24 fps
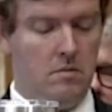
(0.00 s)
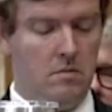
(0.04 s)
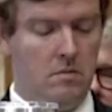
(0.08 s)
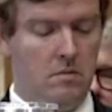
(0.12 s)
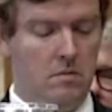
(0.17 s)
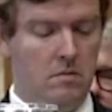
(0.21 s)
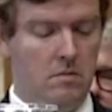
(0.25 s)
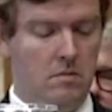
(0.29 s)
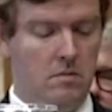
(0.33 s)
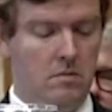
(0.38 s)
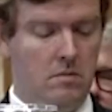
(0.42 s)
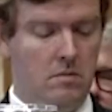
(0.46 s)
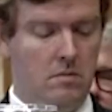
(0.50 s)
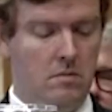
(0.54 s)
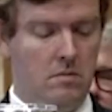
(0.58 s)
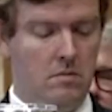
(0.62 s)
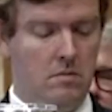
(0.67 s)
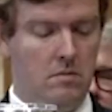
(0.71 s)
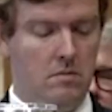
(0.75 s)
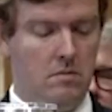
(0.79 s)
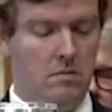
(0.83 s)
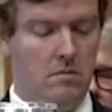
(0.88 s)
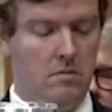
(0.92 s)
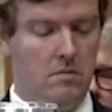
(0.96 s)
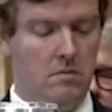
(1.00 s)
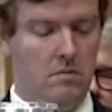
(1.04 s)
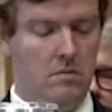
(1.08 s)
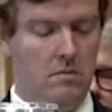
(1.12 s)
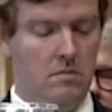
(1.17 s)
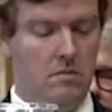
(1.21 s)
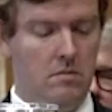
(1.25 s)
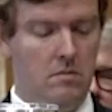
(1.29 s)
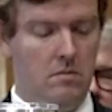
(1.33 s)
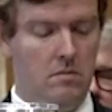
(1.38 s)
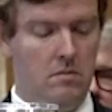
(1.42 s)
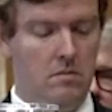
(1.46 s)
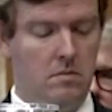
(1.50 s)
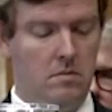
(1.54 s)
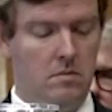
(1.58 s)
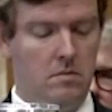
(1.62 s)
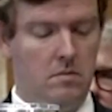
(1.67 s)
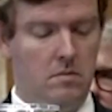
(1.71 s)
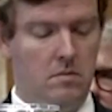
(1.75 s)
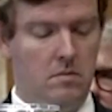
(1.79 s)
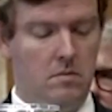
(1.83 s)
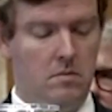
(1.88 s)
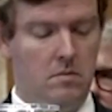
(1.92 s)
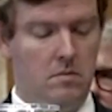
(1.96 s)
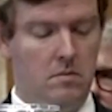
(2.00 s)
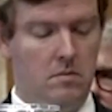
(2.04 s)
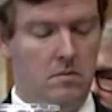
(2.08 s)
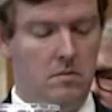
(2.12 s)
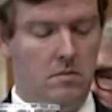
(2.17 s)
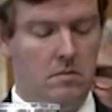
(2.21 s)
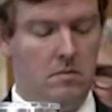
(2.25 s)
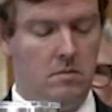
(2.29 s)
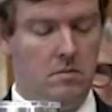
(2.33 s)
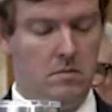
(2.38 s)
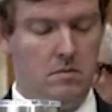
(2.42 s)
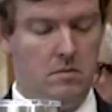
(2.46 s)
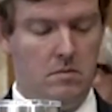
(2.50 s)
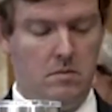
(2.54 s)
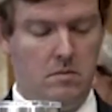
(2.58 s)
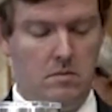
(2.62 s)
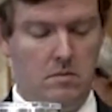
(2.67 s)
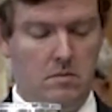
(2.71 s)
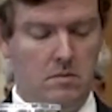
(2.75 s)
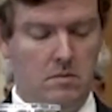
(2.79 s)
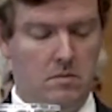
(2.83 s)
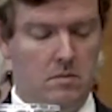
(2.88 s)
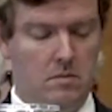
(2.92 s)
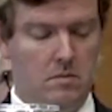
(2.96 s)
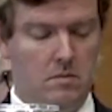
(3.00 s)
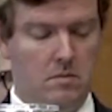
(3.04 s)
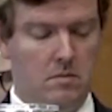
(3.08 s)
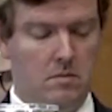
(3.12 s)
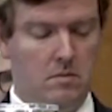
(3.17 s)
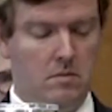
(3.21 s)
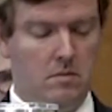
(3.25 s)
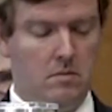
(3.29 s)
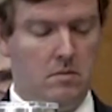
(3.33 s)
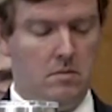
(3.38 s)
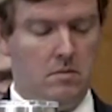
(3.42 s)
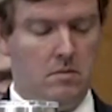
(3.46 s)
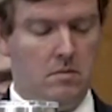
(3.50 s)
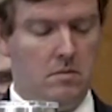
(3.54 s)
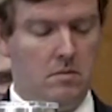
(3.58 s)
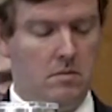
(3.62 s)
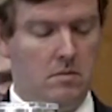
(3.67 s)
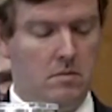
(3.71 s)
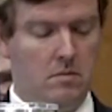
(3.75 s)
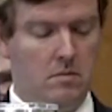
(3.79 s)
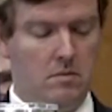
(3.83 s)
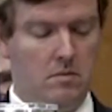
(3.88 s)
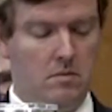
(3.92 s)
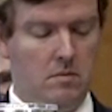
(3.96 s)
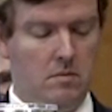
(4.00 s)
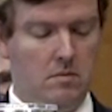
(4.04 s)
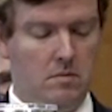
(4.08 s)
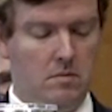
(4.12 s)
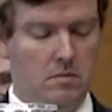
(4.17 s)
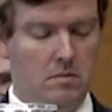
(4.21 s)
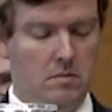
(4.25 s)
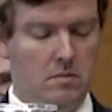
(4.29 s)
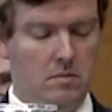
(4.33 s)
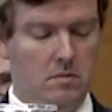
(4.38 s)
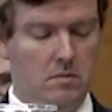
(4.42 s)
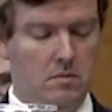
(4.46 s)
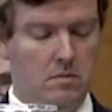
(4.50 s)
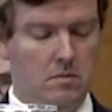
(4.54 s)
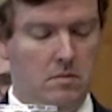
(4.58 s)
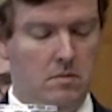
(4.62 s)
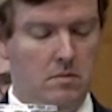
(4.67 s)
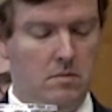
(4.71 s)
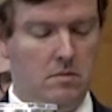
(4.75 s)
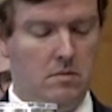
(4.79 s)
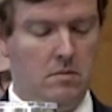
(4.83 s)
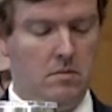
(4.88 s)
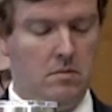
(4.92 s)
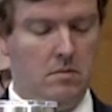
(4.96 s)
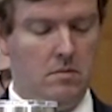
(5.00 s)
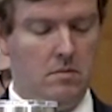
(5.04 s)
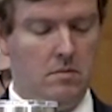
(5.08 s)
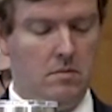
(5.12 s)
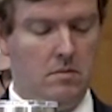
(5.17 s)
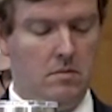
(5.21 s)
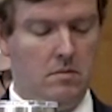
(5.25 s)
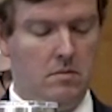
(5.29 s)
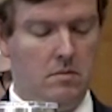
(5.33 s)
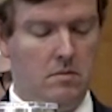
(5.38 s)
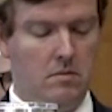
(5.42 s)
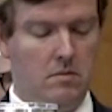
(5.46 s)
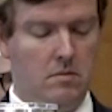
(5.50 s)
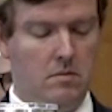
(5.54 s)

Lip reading: The person shown says nothing.